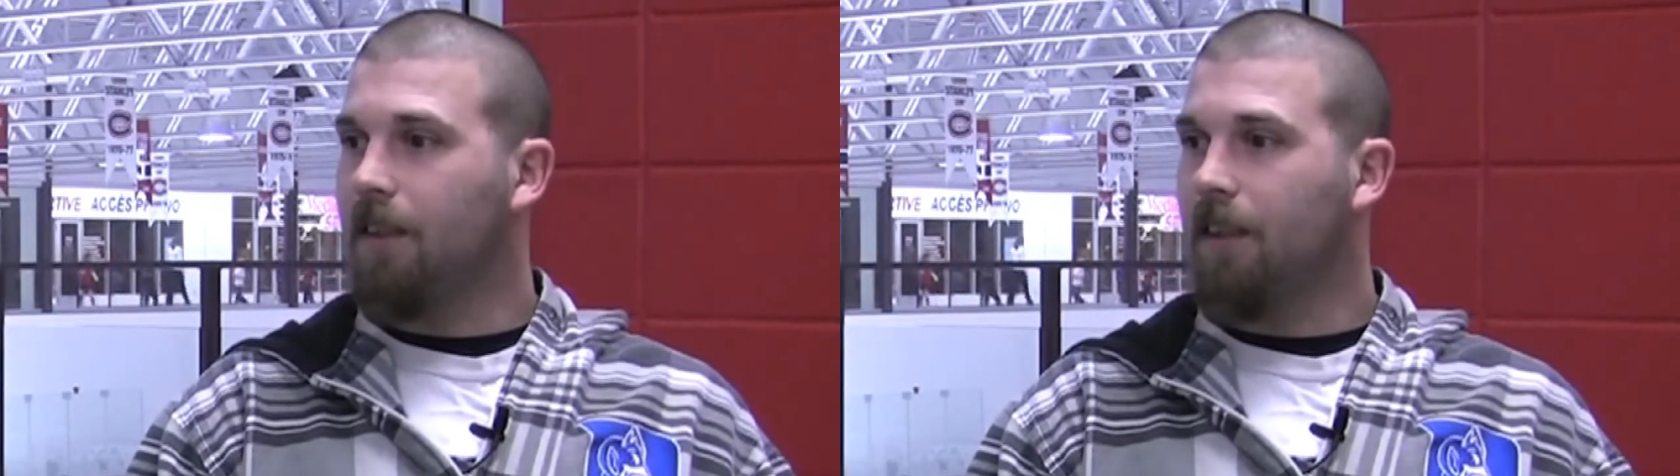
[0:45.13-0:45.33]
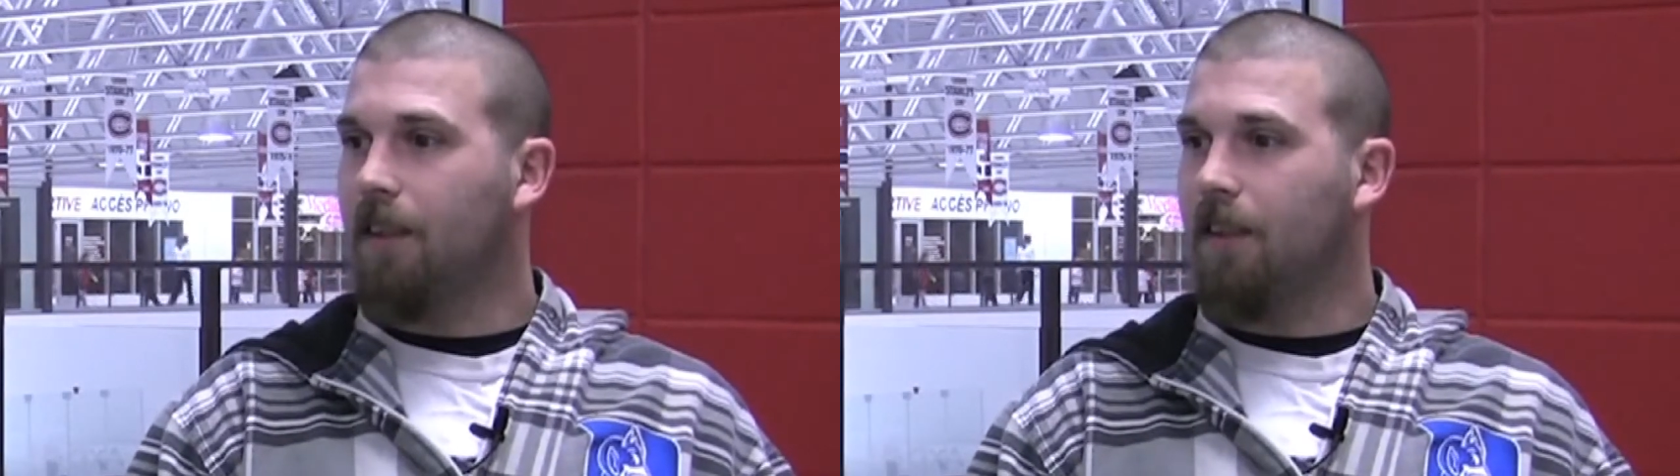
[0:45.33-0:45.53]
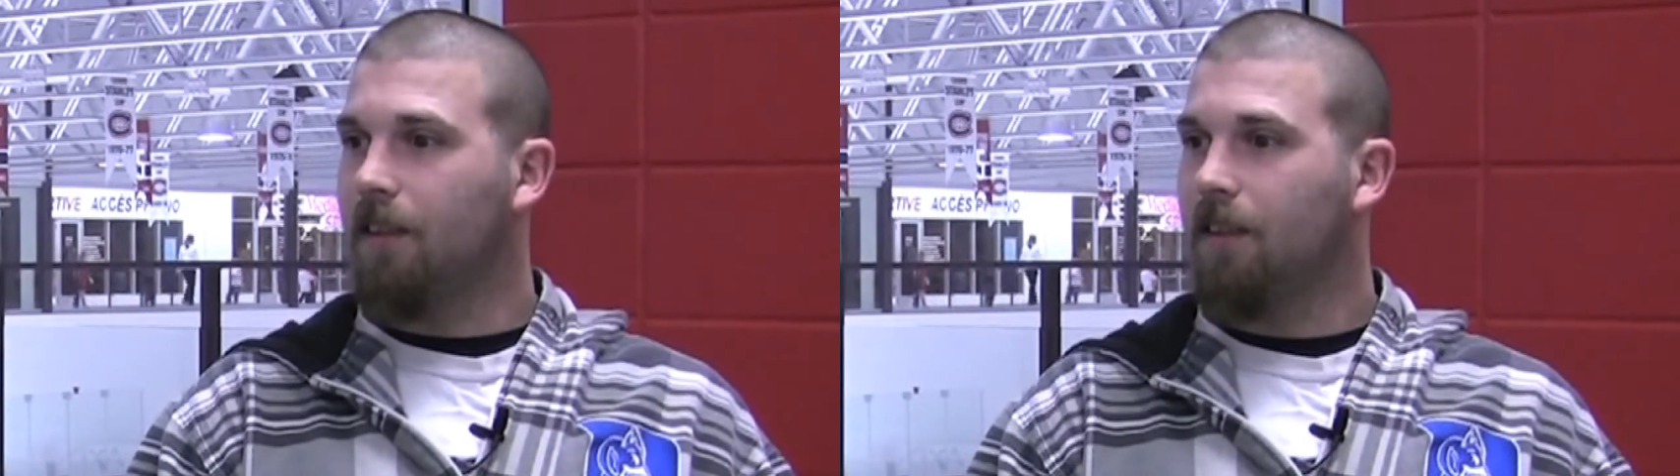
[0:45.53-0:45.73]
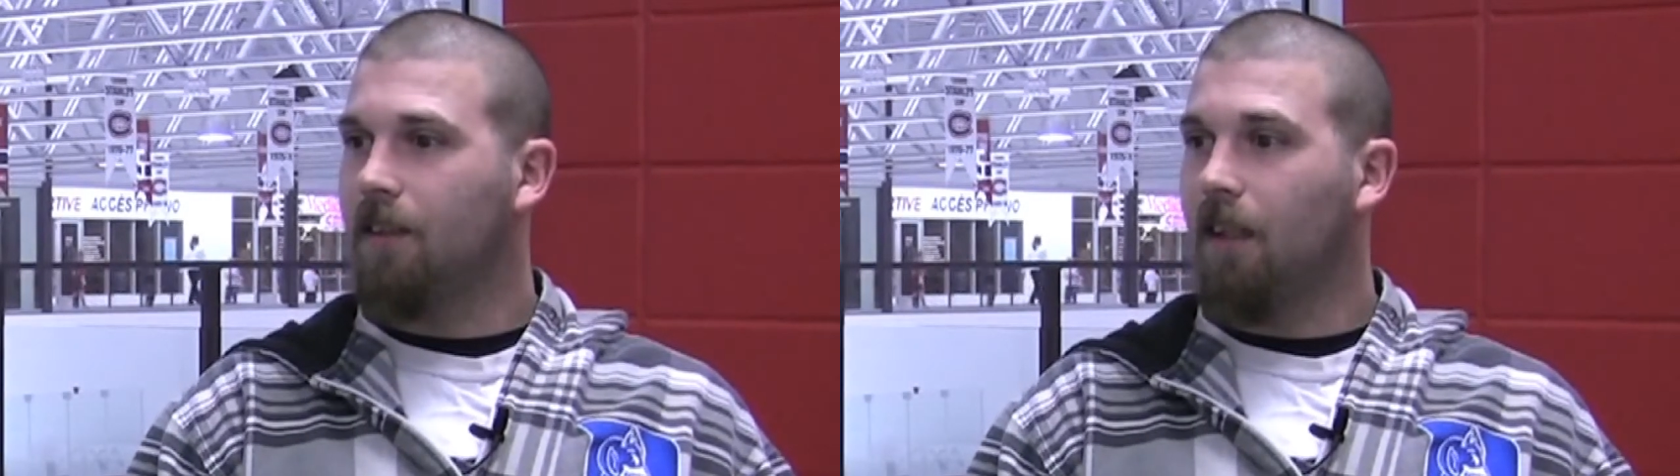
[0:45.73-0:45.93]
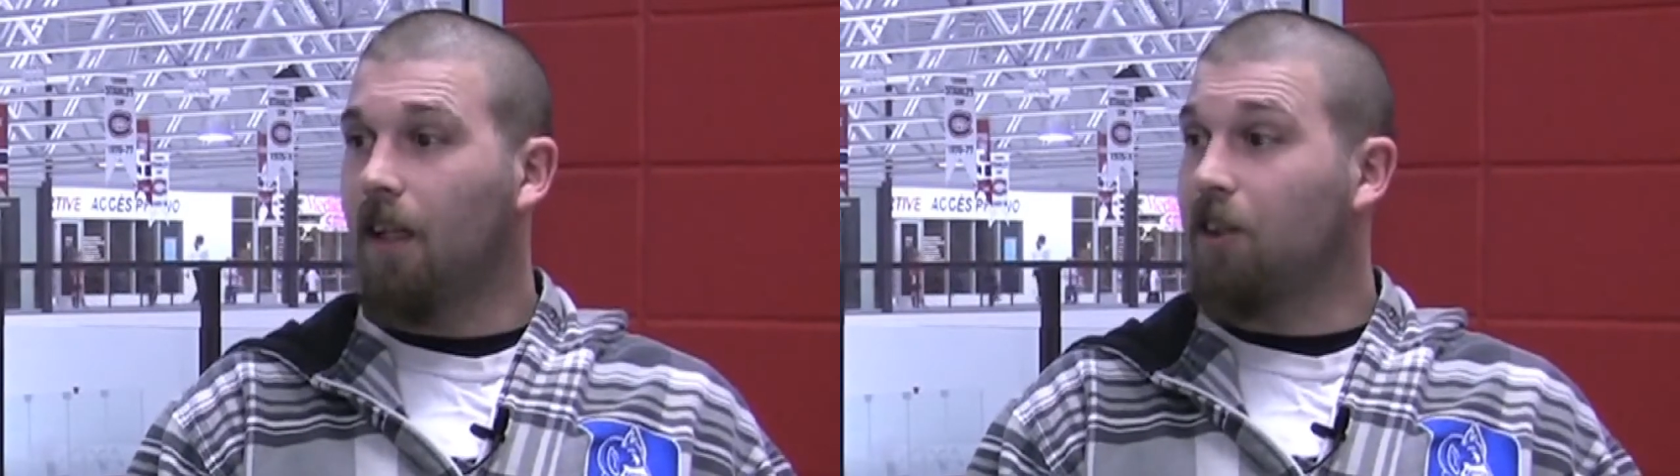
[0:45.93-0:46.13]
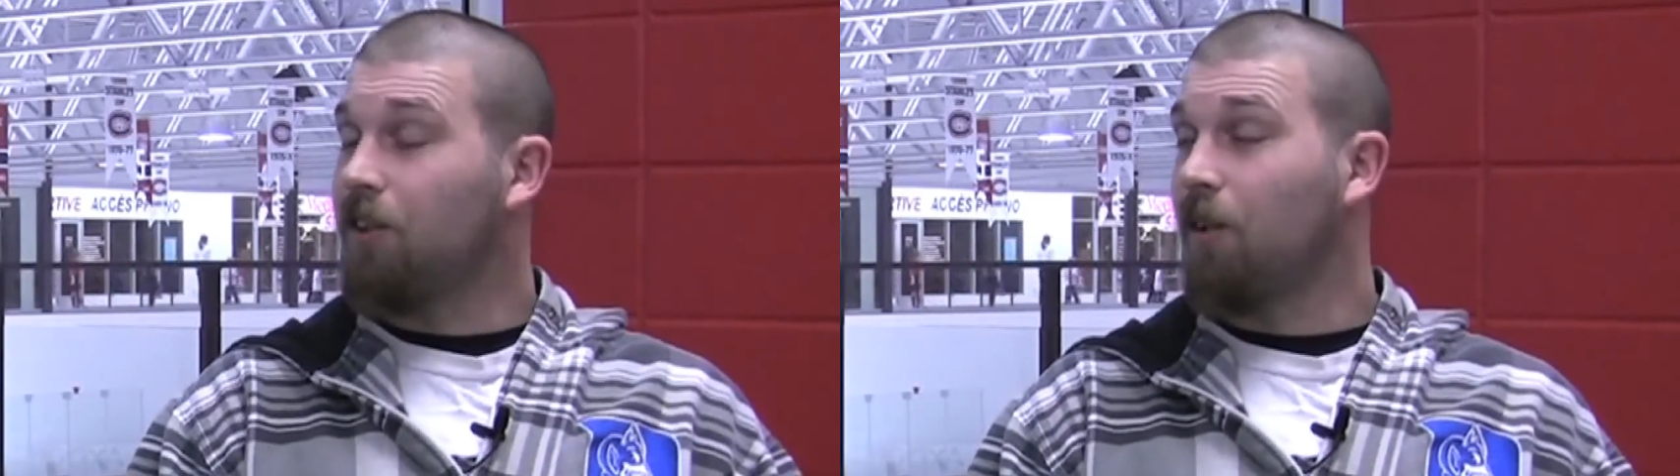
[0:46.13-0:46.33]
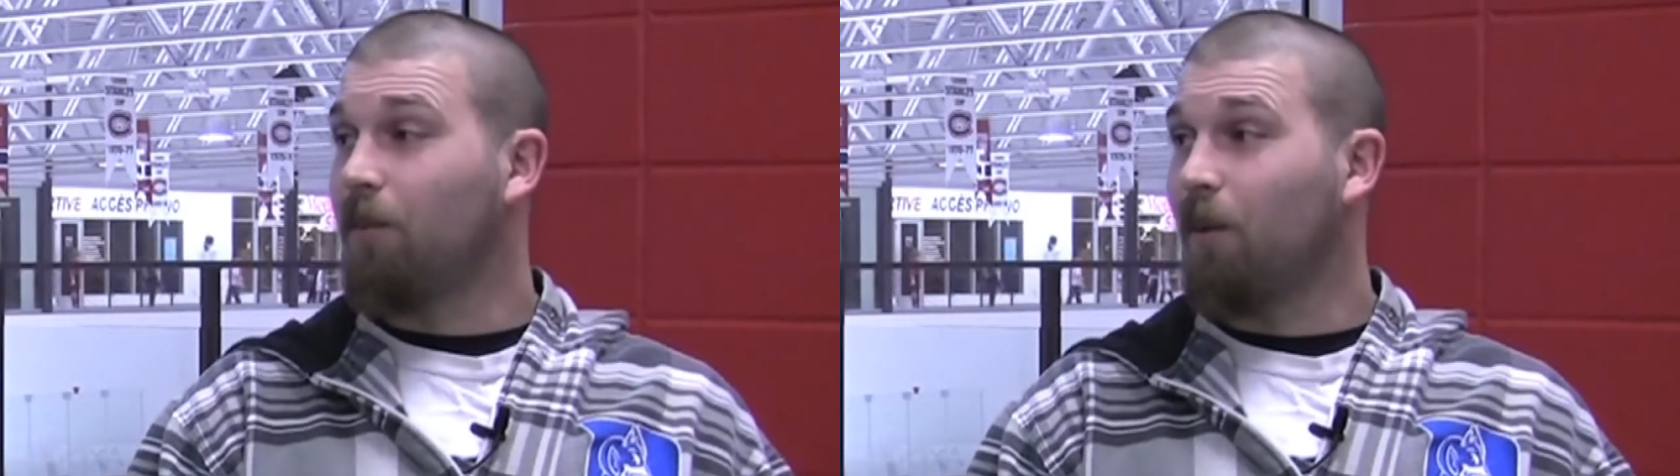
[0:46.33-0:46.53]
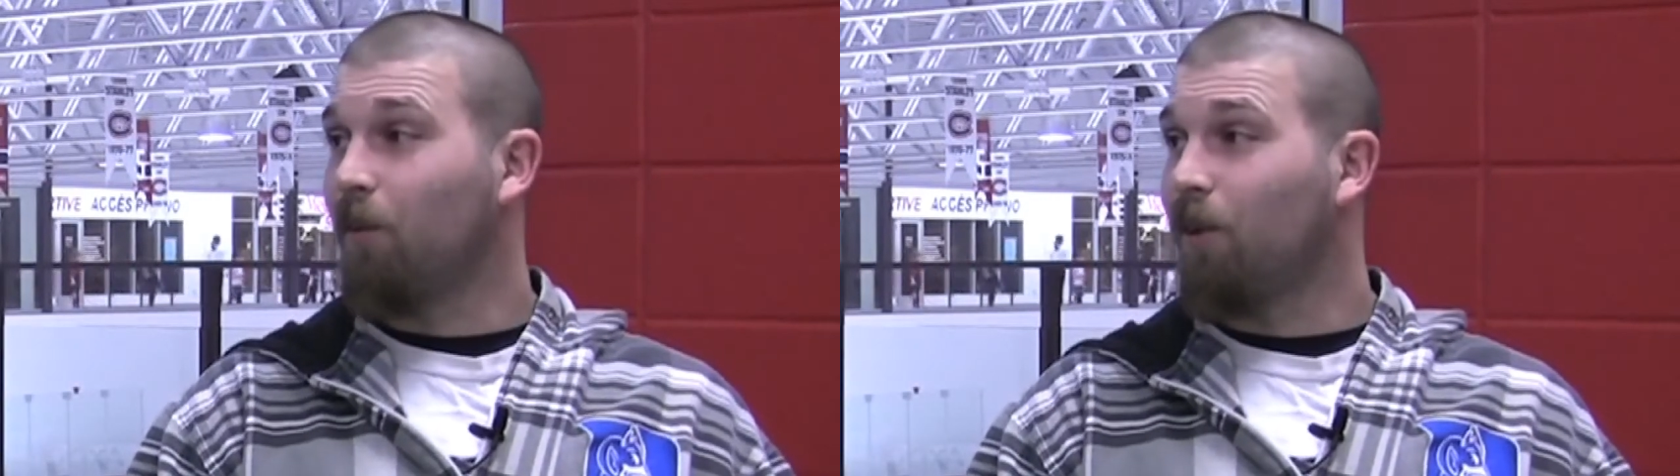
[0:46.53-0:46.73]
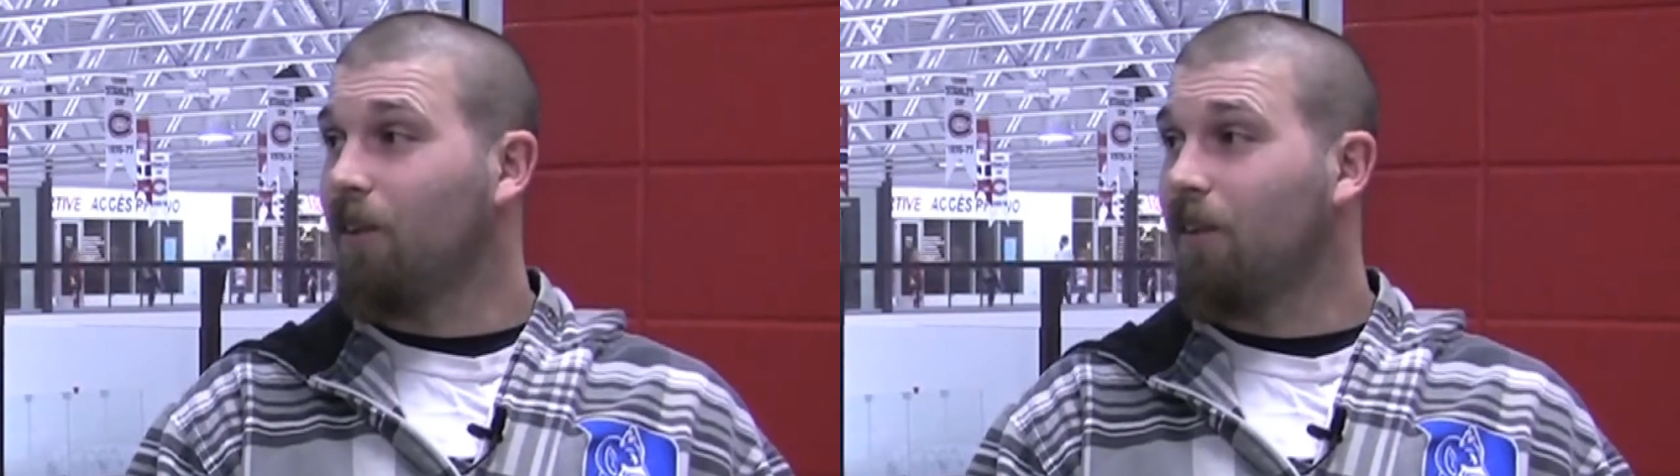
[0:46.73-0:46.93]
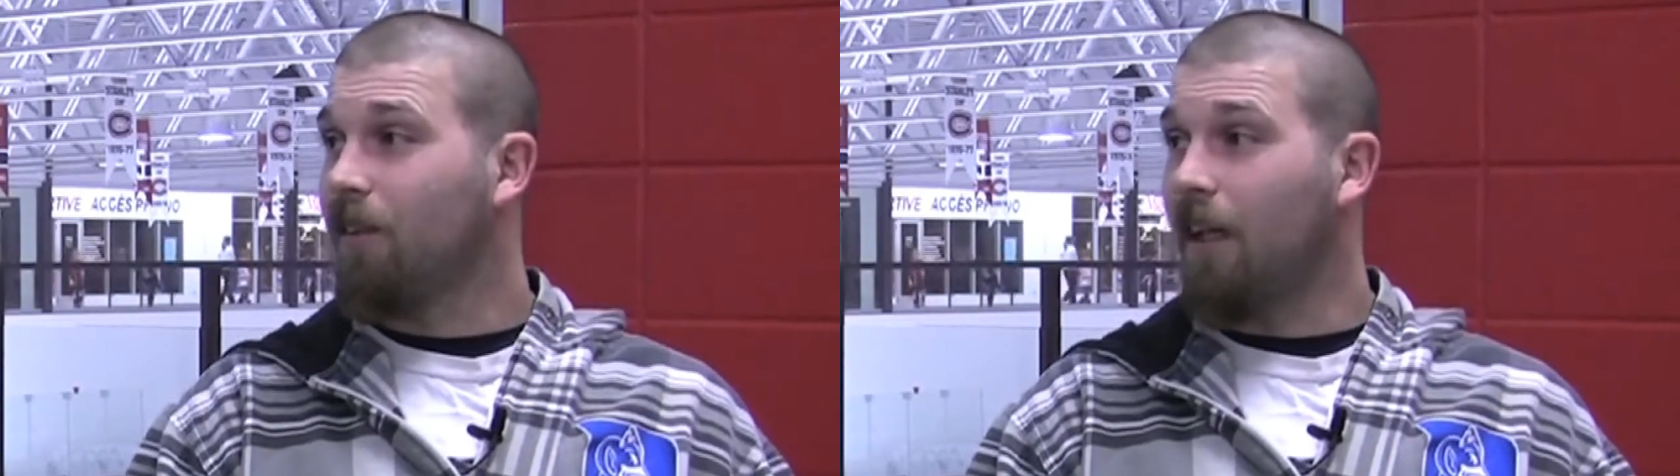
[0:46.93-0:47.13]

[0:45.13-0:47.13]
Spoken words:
I just jumped on board.